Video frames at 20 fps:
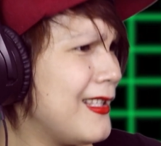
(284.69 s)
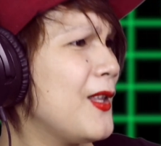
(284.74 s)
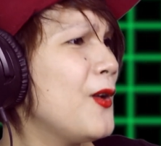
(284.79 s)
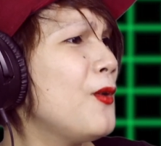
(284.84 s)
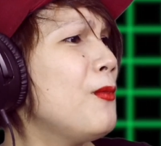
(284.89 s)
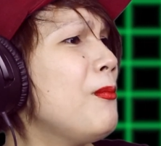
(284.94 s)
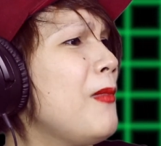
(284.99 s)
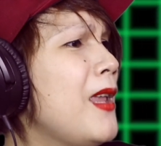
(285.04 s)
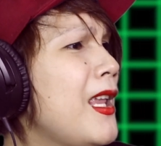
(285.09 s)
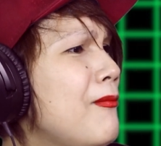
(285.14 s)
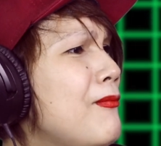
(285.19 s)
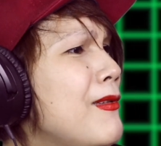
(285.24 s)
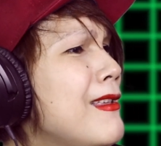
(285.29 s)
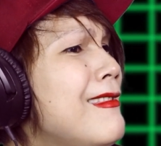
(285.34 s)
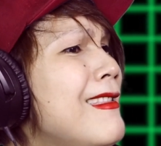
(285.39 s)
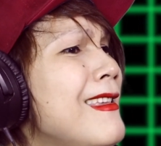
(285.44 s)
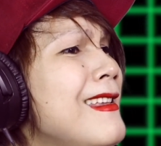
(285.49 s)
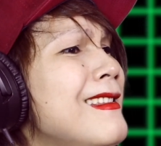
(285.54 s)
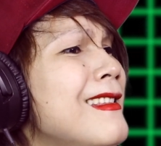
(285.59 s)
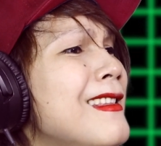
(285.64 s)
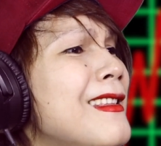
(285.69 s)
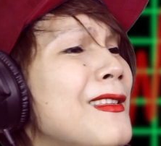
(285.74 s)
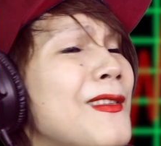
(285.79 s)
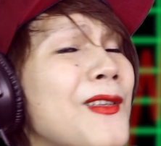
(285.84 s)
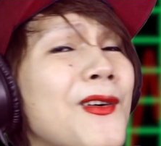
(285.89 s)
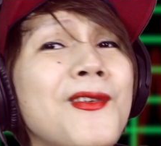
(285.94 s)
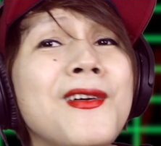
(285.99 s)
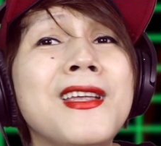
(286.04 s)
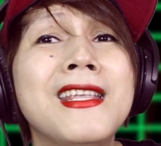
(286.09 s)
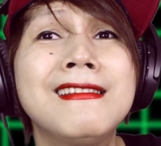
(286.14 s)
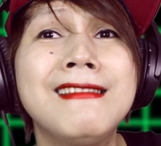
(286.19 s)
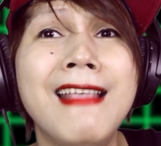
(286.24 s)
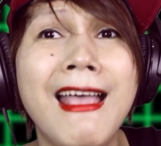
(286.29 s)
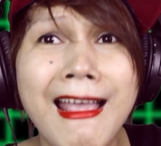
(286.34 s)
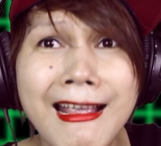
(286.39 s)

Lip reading: So maybe this song is